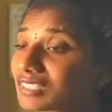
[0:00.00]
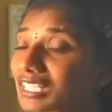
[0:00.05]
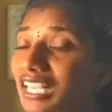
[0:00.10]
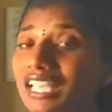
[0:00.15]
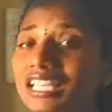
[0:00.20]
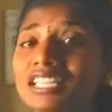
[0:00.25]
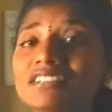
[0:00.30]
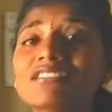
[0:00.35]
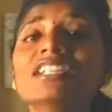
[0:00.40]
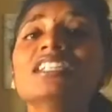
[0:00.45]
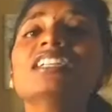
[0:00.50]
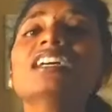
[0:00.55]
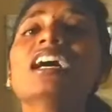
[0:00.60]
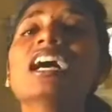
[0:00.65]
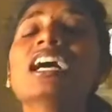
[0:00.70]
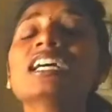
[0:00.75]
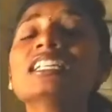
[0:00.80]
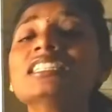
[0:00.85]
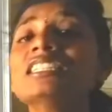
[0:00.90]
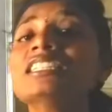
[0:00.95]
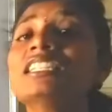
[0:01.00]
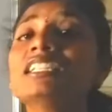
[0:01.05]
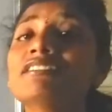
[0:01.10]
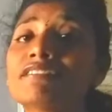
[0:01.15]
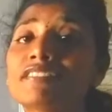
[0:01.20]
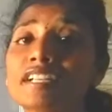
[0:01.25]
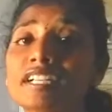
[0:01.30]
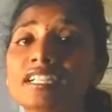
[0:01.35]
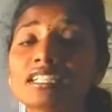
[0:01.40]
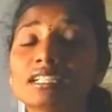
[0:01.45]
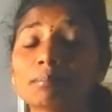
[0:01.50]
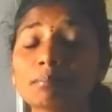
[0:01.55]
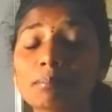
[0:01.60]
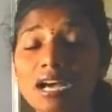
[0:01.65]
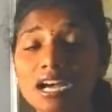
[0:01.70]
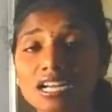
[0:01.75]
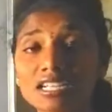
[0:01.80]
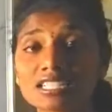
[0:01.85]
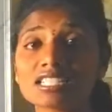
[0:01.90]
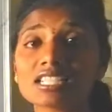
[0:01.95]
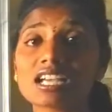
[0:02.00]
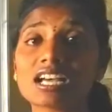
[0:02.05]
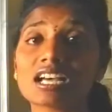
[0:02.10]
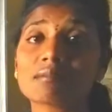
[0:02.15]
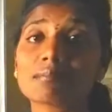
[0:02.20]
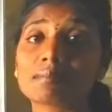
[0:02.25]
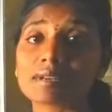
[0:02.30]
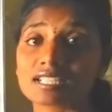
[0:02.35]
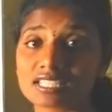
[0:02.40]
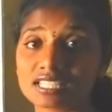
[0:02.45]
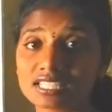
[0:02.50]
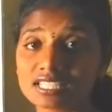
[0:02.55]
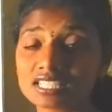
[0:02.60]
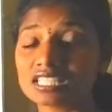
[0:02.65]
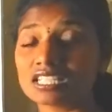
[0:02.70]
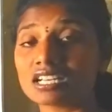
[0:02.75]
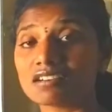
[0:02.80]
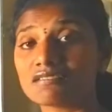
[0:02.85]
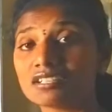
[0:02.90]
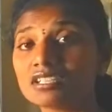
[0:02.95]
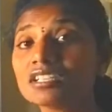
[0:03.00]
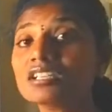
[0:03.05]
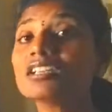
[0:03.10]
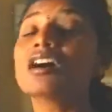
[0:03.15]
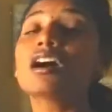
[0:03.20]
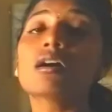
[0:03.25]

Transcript: Even other different parts are present in our